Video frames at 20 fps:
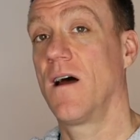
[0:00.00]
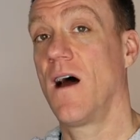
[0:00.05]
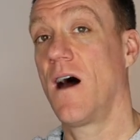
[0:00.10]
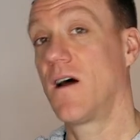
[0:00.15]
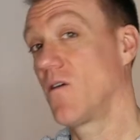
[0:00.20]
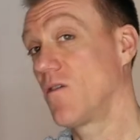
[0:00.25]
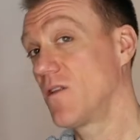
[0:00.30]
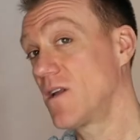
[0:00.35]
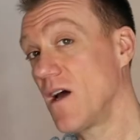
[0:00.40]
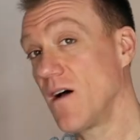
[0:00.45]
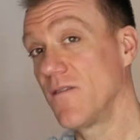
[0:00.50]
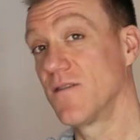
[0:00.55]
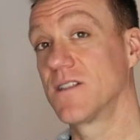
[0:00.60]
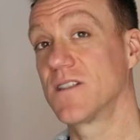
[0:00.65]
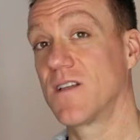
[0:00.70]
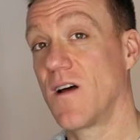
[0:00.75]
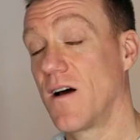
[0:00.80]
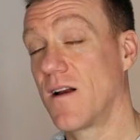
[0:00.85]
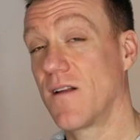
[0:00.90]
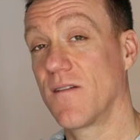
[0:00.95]
And on the other
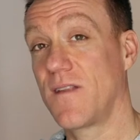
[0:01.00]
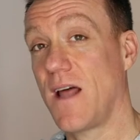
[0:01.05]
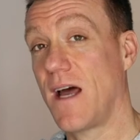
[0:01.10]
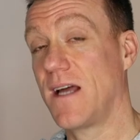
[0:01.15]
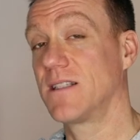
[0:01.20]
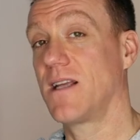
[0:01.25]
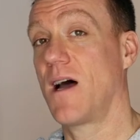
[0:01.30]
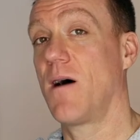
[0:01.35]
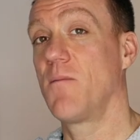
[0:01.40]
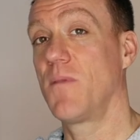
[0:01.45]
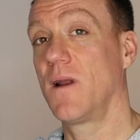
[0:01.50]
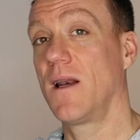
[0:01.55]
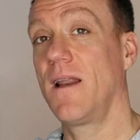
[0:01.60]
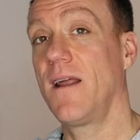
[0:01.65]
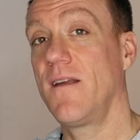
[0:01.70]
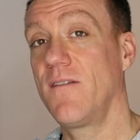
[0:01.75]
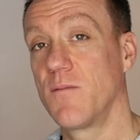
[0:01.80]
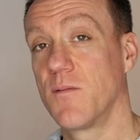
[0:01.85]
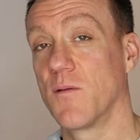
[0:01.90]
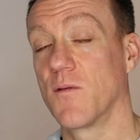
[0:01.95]
side of that is
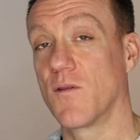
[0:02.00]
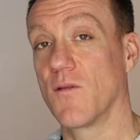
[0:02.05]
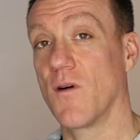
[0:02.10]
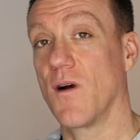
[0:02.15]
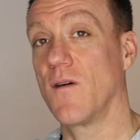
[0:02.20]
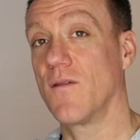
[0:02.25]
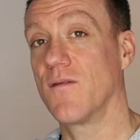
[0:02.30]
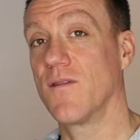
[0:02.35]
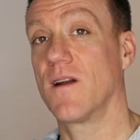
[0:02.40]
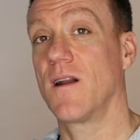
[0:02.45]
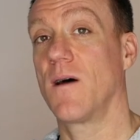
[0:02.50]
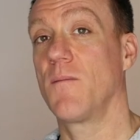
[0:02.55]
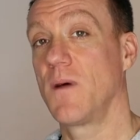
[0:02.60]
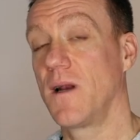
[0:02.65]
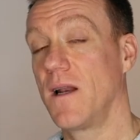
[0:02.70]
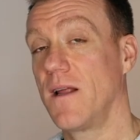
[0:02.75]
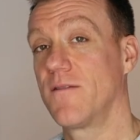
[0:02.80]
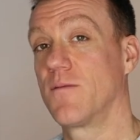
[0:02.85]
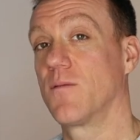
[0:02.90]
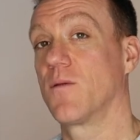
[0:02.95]
unbelievable growth and
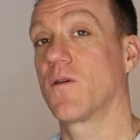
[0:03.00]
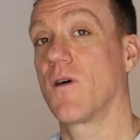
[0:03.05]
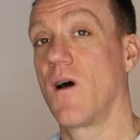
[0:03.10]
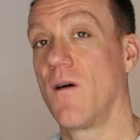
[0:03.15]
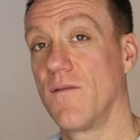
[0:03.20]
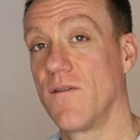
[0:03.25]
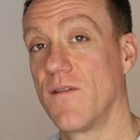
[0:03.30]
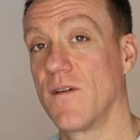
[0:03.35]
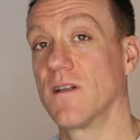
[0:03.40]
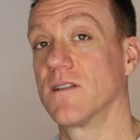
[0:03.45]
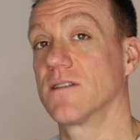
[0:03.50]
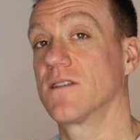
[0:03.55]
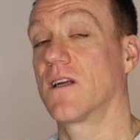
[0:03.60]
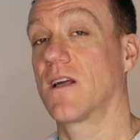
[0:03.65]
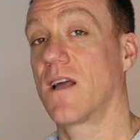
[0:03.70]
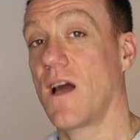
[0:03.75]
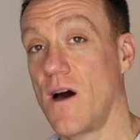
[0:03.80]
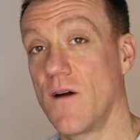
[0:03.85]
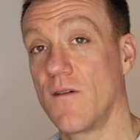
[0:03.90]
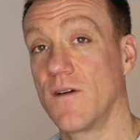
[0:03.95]
unbelievable confidence
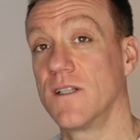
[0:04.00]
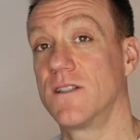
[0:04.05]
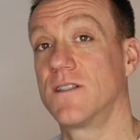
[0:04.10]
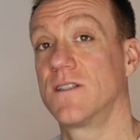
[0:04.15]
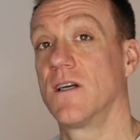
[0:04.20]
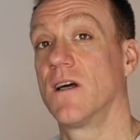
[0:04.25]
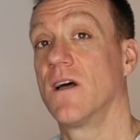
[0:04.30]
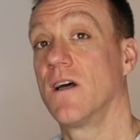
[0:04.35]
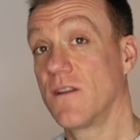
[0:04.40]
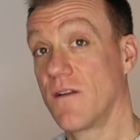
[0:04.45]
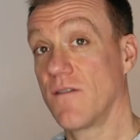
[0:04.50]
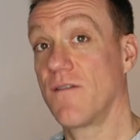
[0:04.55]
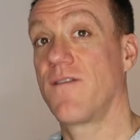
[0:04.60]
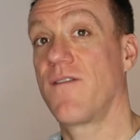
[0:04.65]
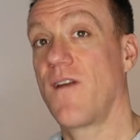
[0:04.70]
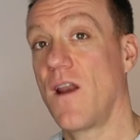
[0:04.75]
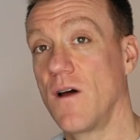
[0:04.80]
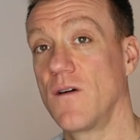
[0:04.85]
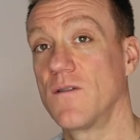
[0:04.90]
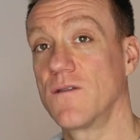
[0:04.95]
and courage that
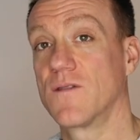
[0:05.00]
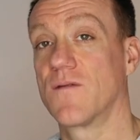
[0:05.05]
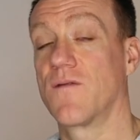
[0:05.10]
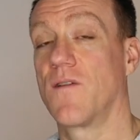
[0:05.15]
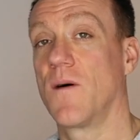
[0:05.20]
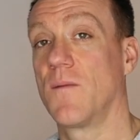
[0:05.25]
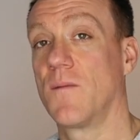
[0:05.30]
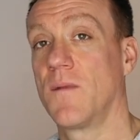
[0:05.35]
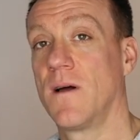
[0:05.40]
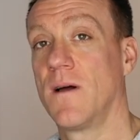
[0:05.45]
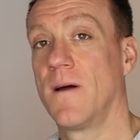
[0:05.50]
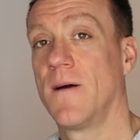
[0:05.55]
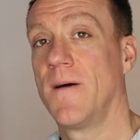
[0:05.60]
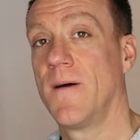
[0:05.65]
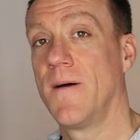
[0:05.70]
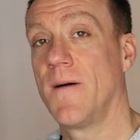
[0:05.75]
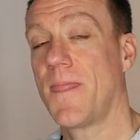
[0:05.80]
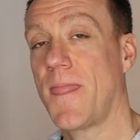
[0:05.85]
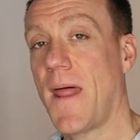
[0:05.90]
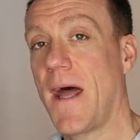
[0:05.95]
flows from
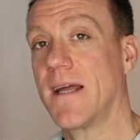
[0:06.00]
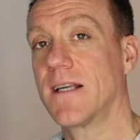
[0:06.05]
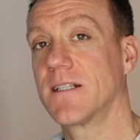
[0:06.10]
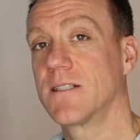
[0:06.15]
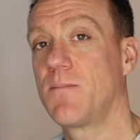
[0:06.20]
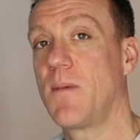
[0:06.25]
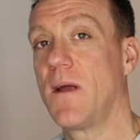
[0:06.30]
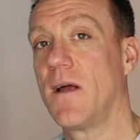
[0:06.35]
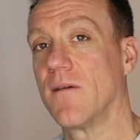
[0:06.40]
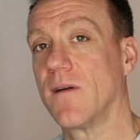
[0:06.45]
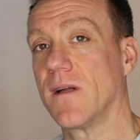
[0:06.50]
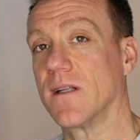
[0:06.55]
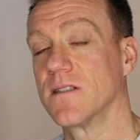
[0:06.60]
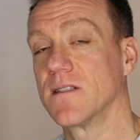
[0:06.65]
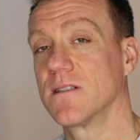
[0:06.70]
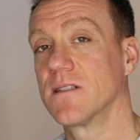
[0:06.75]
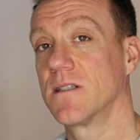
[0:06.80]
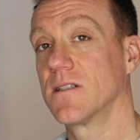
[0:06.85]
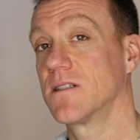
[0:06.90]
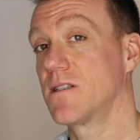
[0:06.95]
that
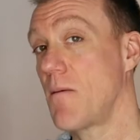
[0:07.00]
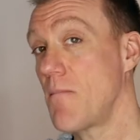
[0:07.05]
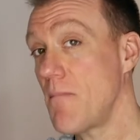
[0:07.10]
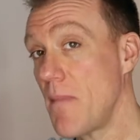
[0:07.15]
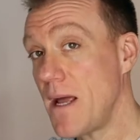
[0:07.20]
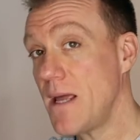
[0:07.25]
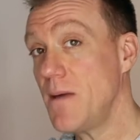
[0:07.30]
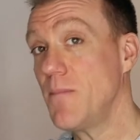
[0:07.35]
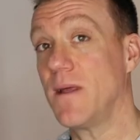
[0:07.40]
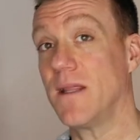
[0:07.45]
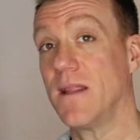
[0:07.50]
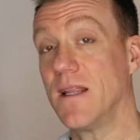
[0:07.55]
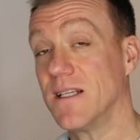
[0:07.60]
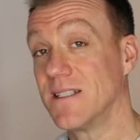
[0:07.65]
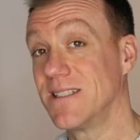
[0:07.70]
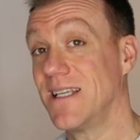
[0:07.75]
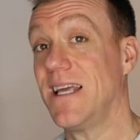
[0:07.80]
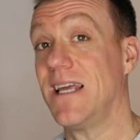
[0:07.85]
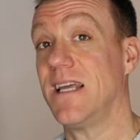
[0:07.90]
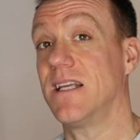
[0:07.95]
experience. So maybe
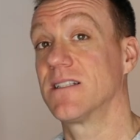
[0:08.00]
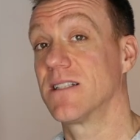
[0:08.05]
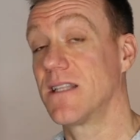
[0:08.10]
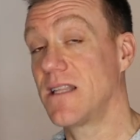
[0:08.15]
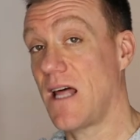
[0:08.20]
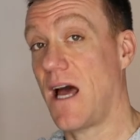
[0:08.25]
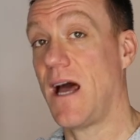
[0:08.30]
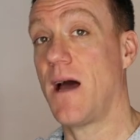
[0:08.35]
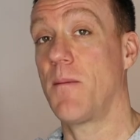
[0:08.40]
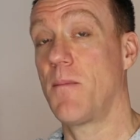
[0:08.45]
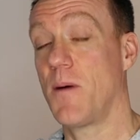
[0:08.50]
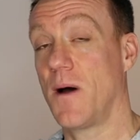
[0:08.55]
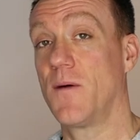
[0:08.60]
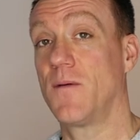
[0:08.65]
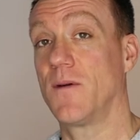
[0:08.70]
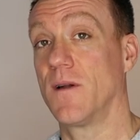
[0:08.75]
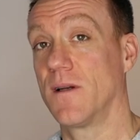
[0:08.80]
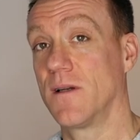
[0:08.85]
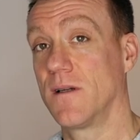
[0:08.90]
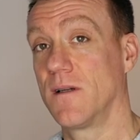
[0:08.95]
this is that
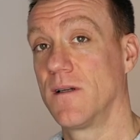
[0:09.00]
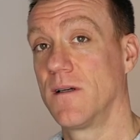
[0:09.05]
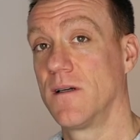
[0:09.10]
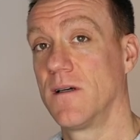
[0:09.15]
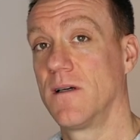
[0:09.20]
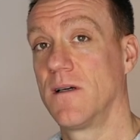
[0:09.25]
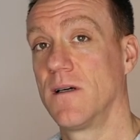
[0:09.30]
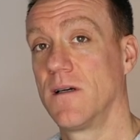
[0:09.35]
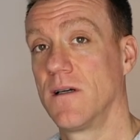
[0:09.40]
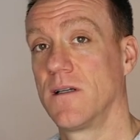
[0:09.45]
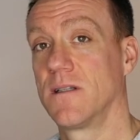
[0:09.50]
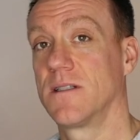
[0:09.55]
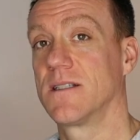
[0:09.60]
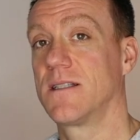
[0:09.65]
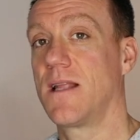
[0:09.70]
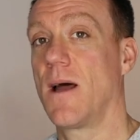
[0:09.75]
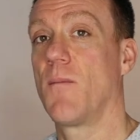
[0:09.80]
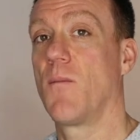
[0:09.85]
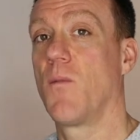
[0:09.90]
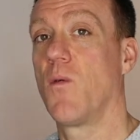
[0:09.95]
opponent.
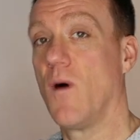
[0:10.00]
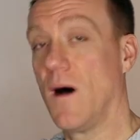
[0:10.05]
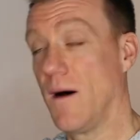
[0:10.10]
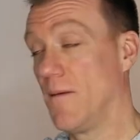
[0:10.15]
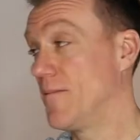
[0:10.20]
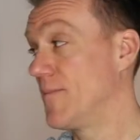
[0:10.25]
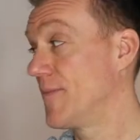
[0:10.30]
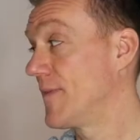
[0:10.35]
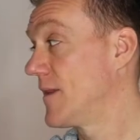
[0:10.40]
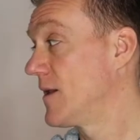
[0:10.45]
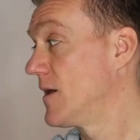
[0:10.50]
Step 1.